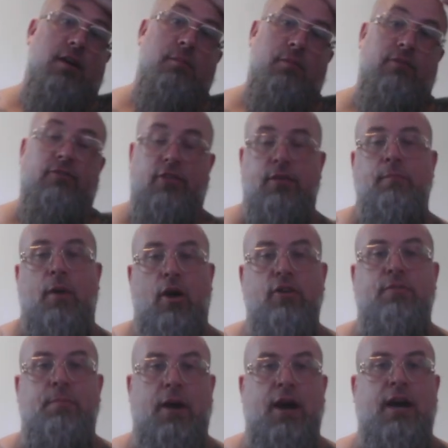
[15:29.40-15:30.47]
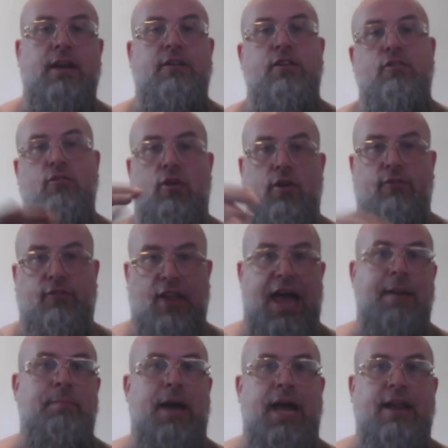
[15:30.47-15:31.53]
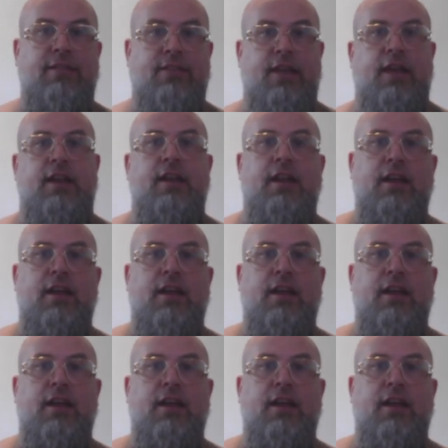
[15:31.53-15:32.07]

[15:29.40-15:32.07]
but for the most part you're on a flat mat that